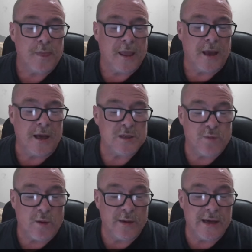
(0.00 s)
It's
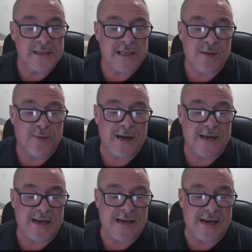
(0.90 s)
probably a
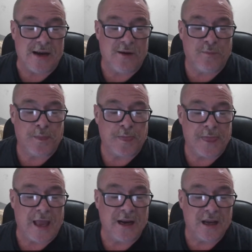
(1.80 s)
TPD now,
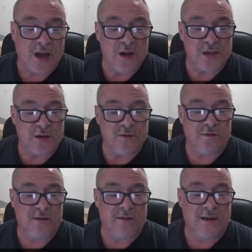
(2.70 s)
and it goes on
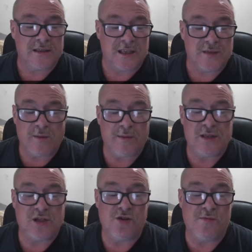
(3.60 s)
forever. So it's probably
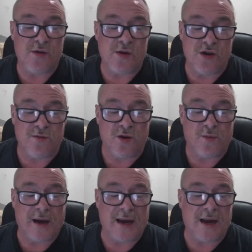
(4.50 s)
$2 million or more
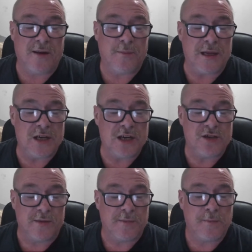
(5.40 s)
payout in
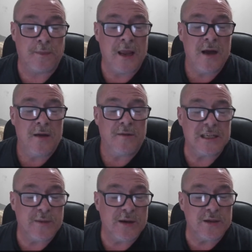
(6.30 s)
detriment. That's
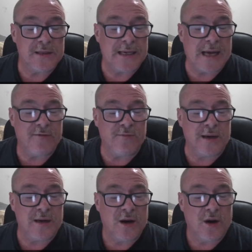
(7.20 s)
because the
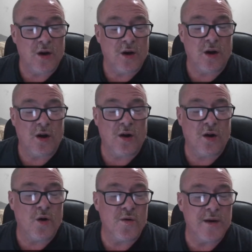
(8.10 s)
government
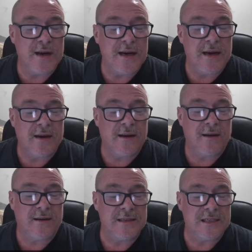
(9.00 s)
already
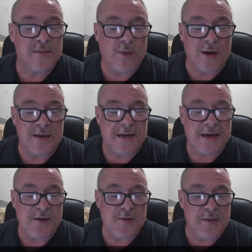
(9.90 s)
conspired to
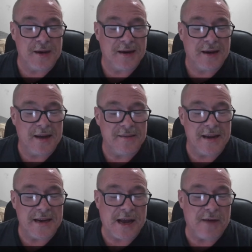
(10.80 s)
kill me and
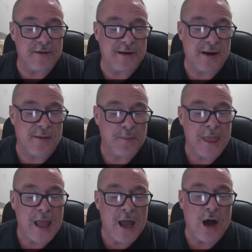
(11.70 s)
then covered it up.
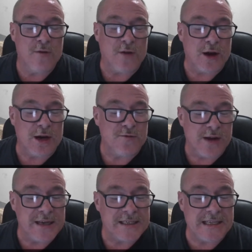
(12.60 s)
I've only
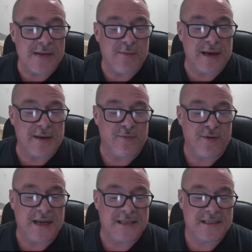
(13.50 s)
recently been
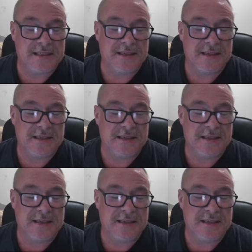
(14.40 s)
oppressed